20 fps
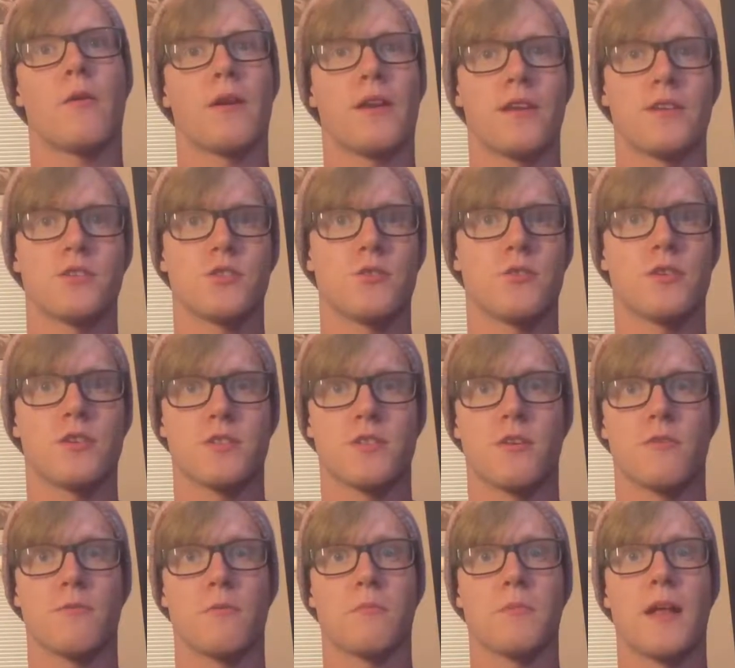and as you could
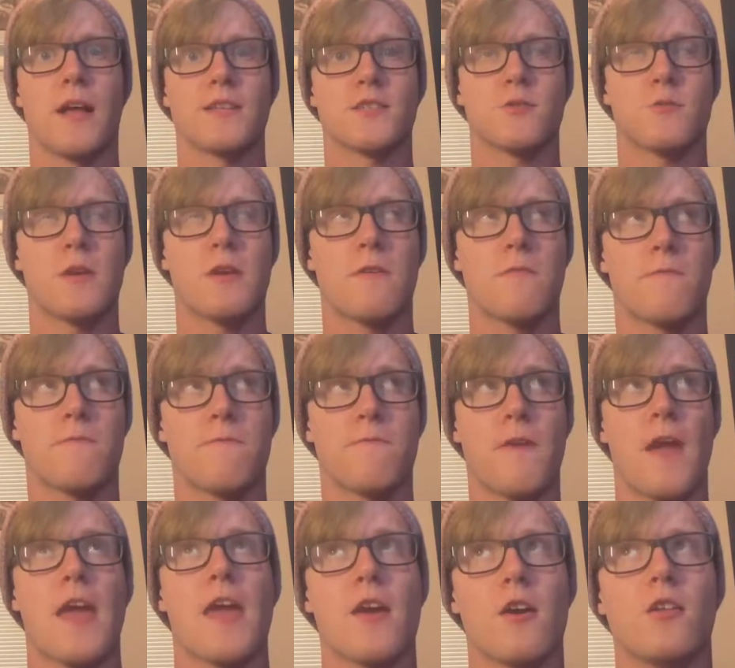tell from last week,
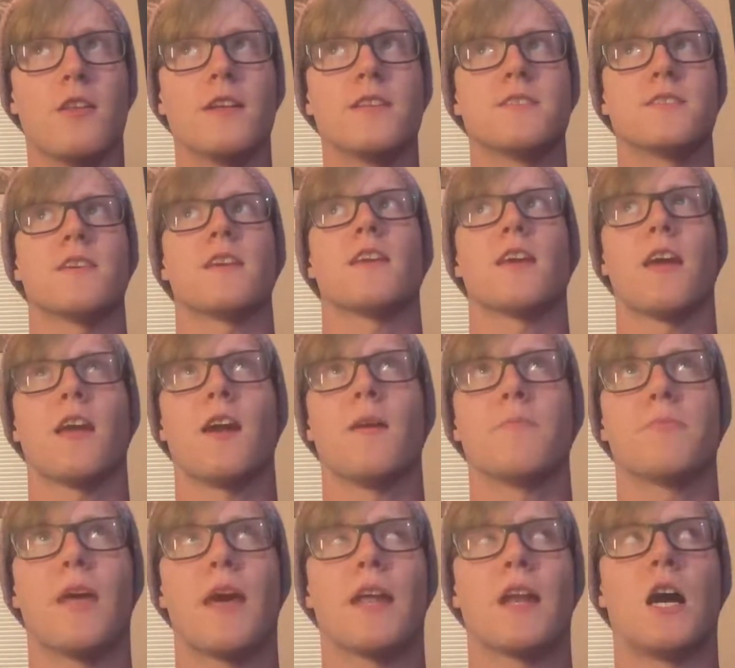fail at syncing
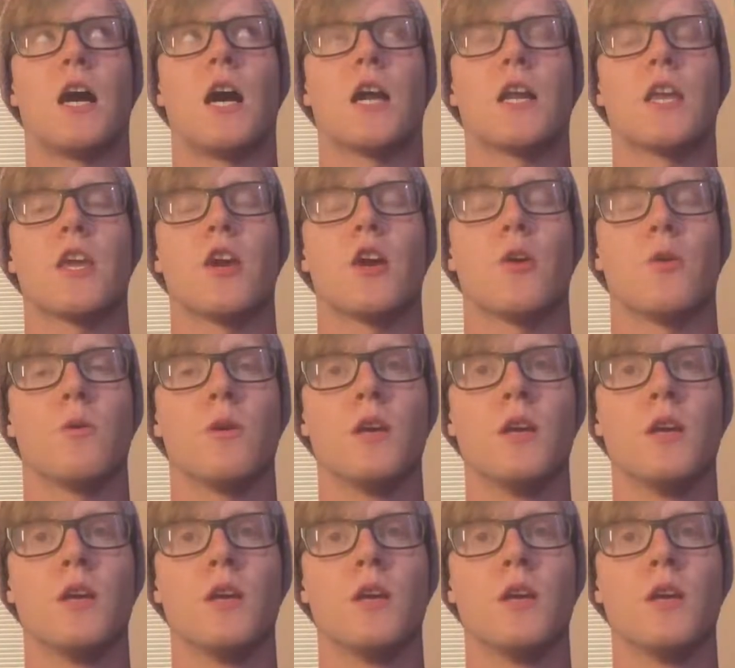up that audio.